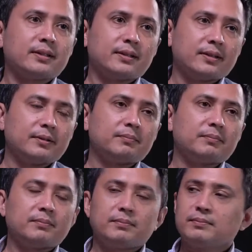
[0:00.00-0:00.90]

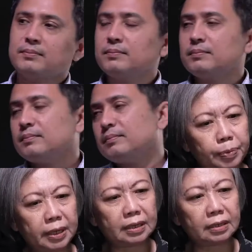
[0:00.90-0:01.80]
Unless the
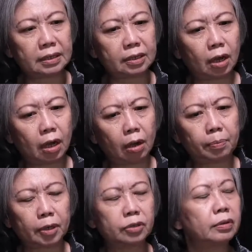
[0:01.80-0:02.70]
GPs
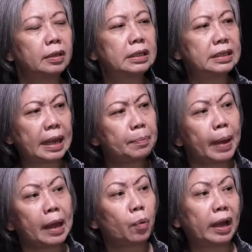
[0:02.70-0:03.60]
hop onto the same
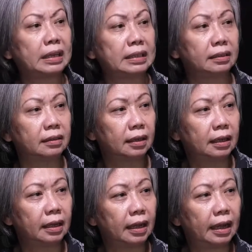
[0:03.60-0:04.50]
bandwagon,
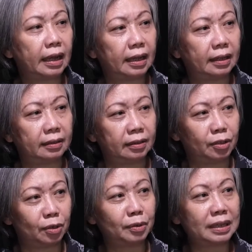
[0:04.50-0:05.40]
and
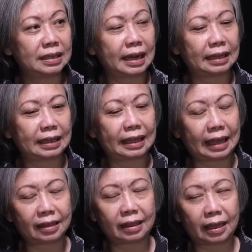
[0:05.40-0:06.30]
it's like they
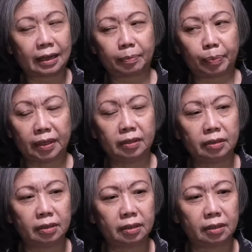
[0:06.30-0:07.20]
get their
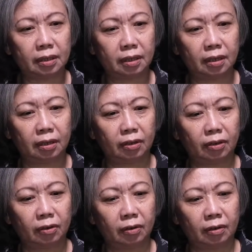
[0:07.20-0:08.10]
pills
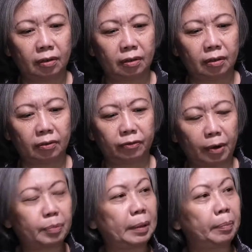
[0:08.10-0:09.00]

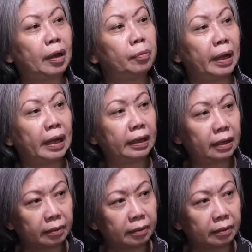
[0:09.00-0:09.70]
from the bulk buy.